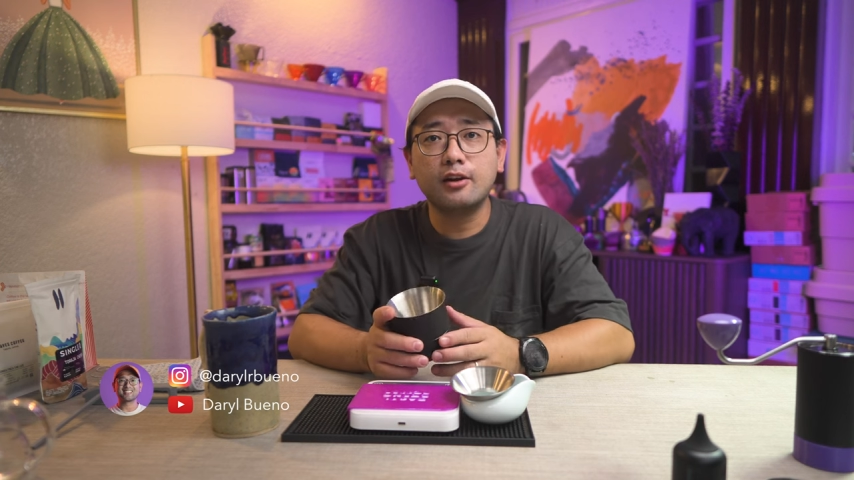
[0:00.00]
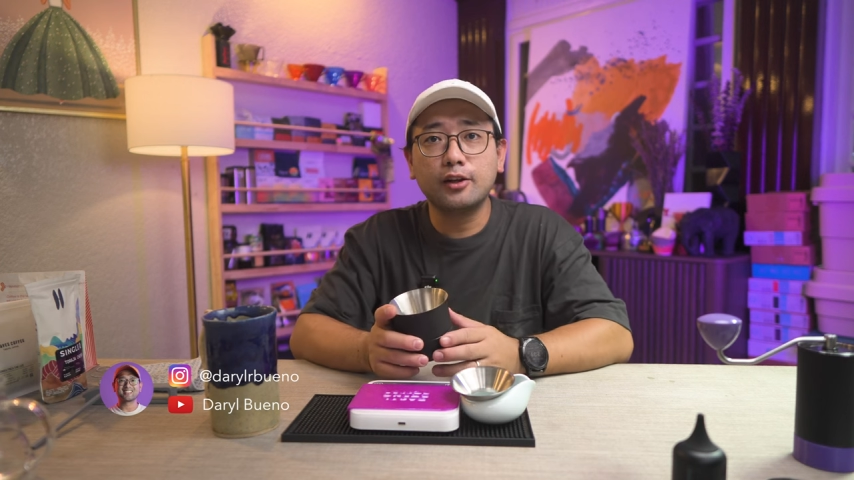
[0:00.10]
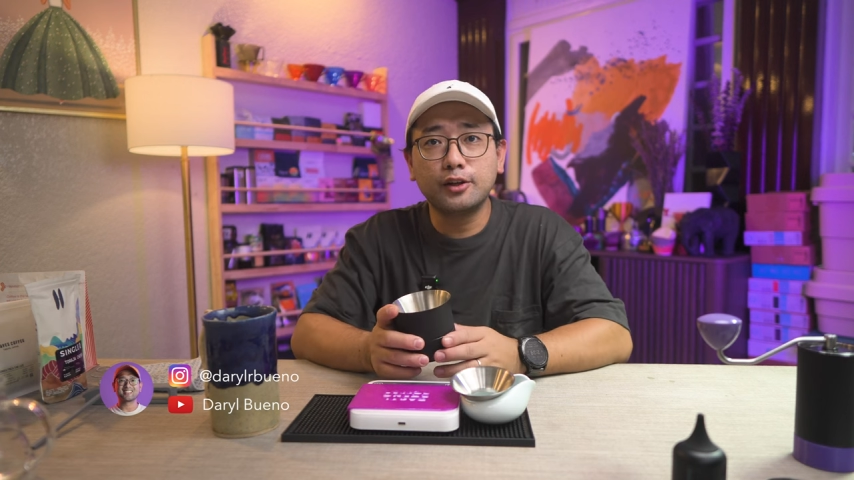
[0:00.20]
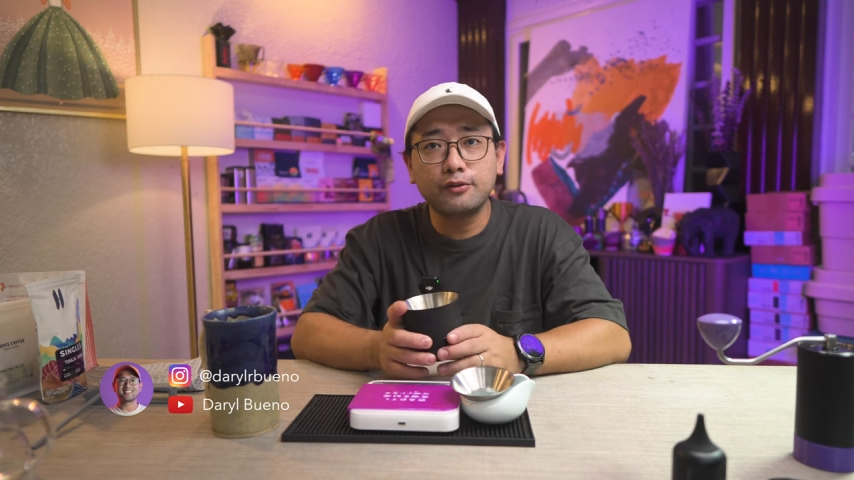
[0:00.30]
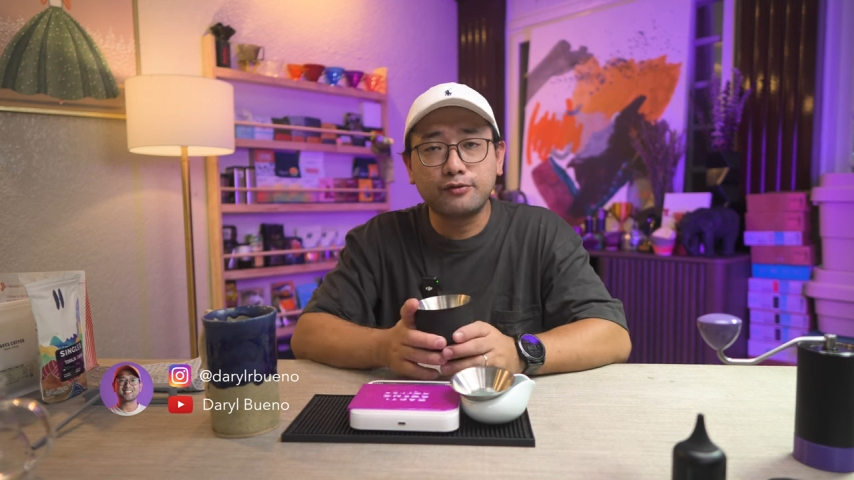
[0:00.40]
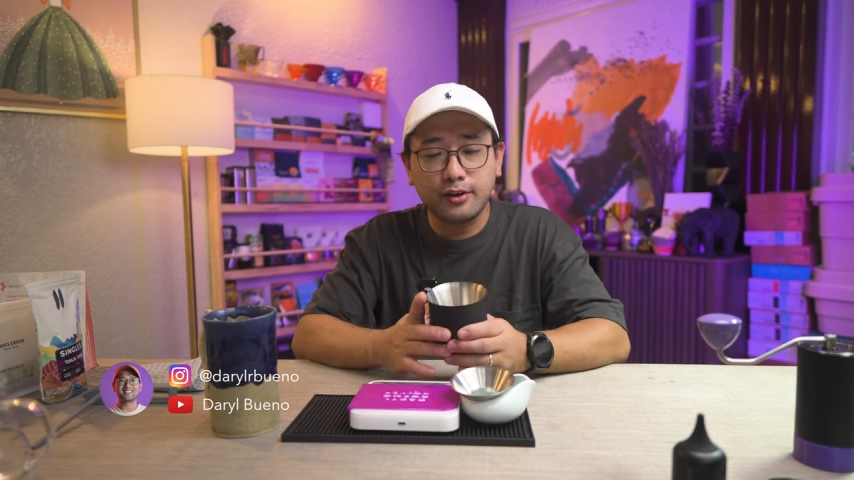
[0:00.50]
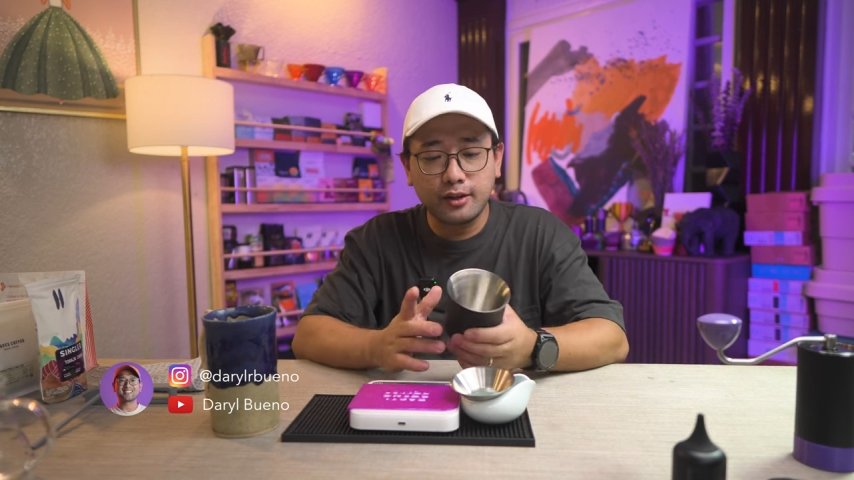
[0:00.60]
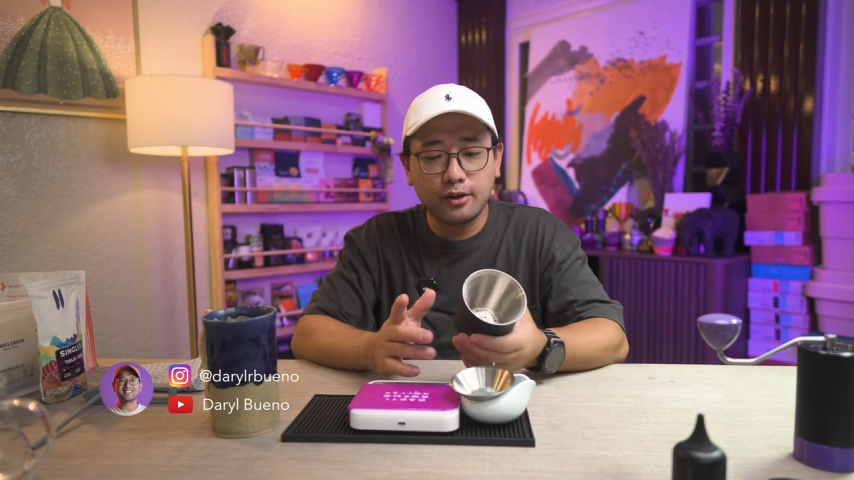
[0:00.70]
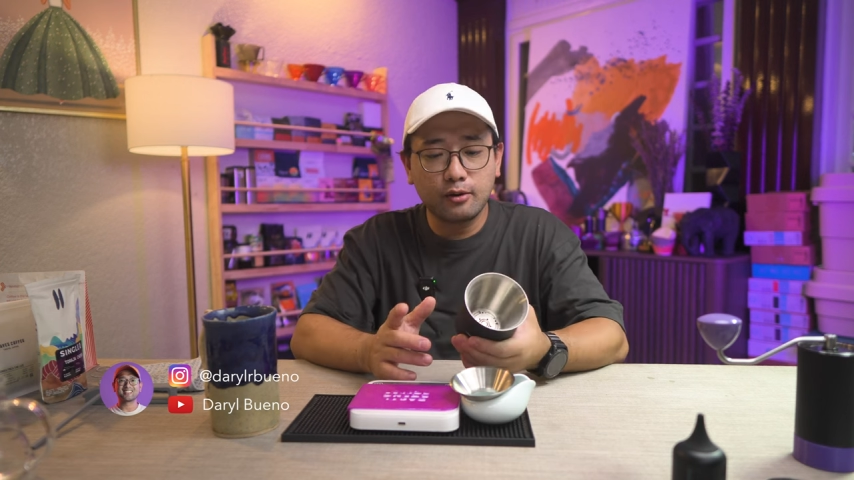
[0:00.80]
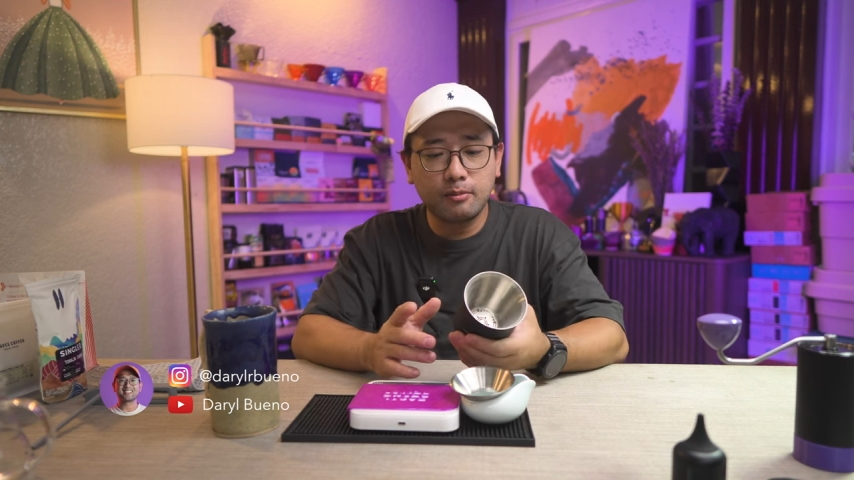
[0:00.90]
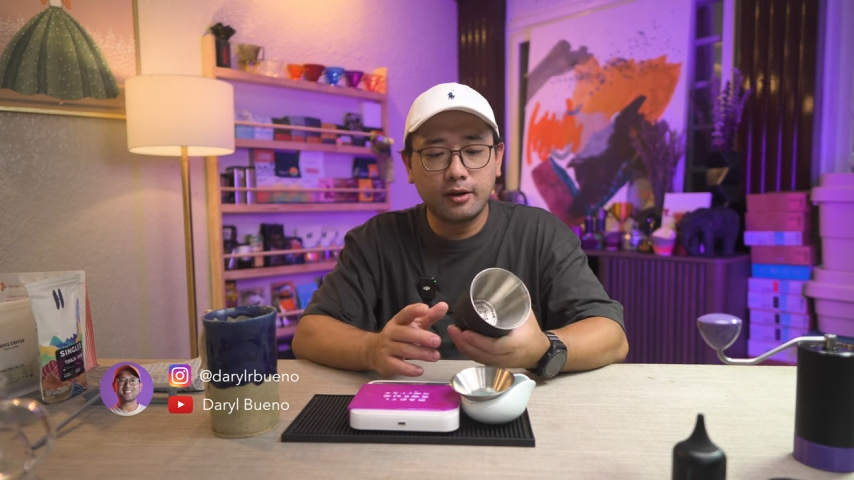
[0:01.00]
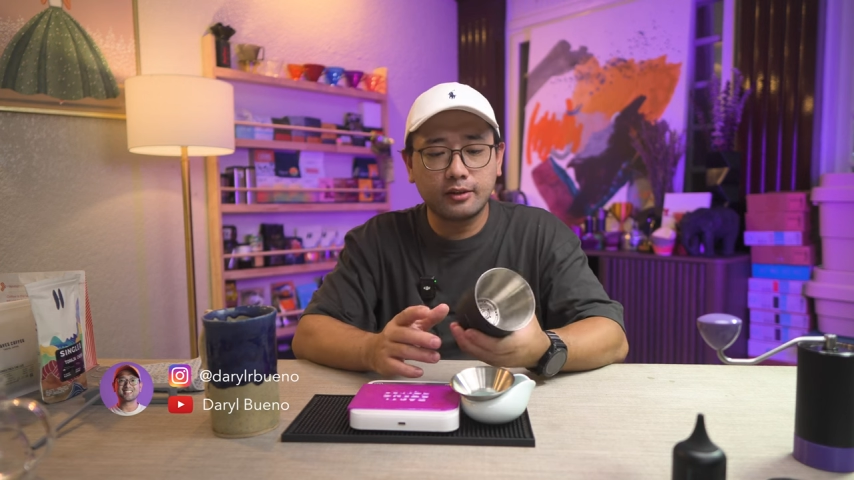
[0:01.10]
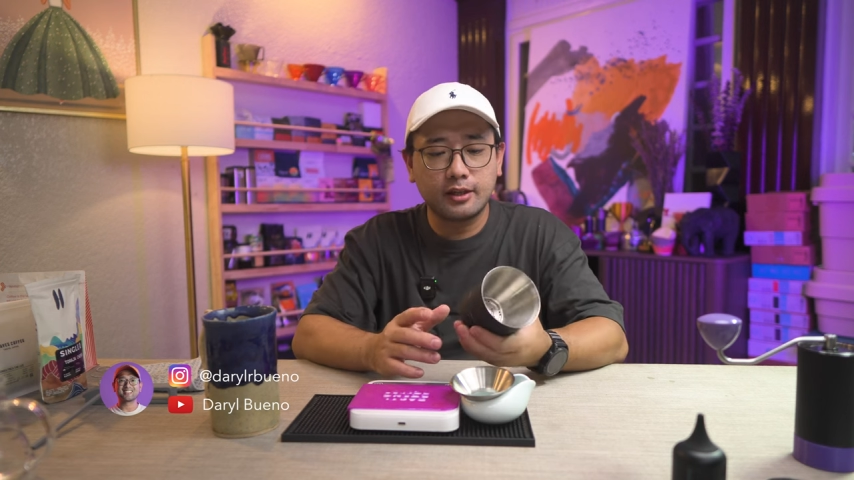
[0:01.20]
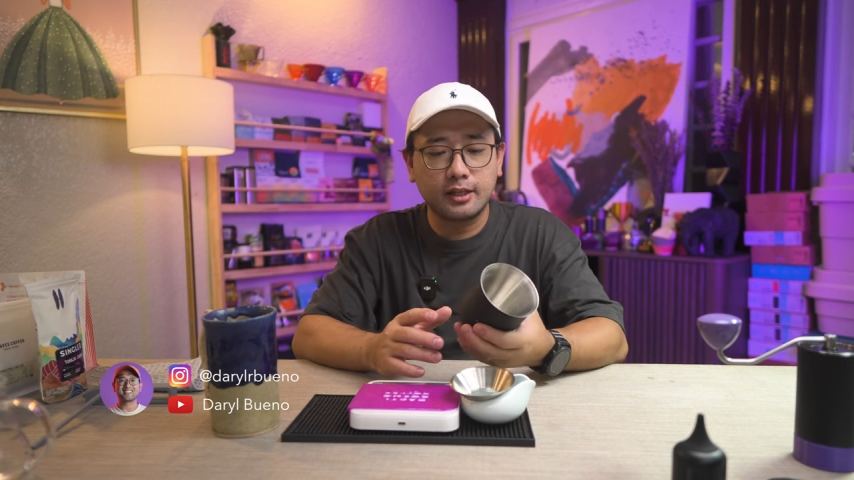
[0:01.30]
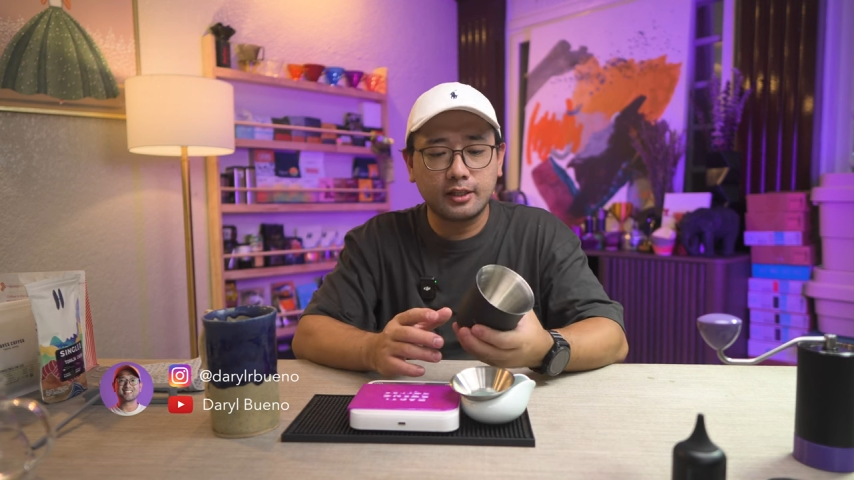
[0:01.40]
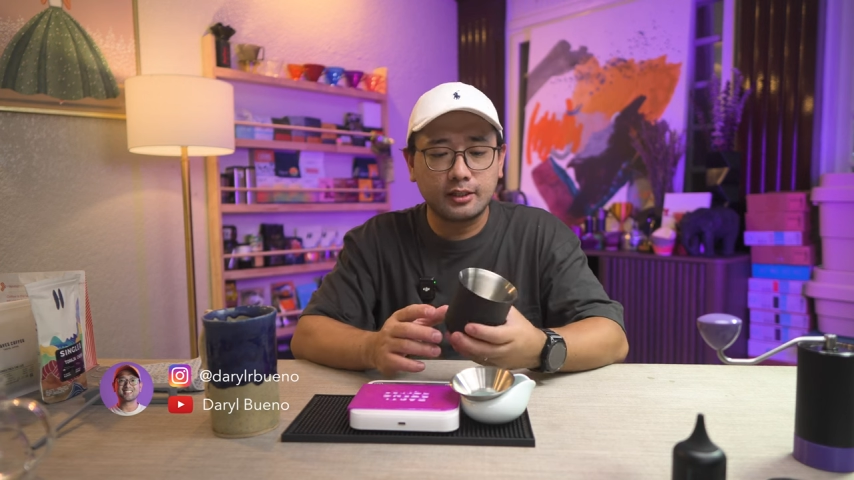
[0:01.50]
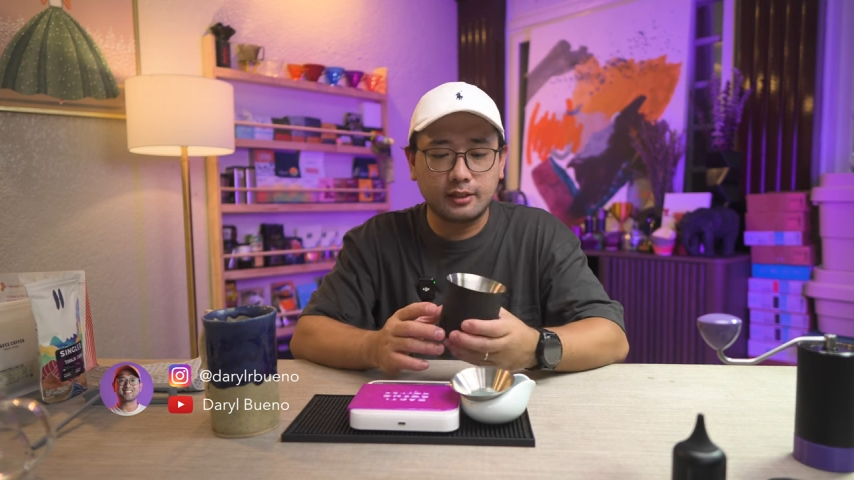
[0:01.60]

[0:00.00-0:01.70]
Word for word: another video about it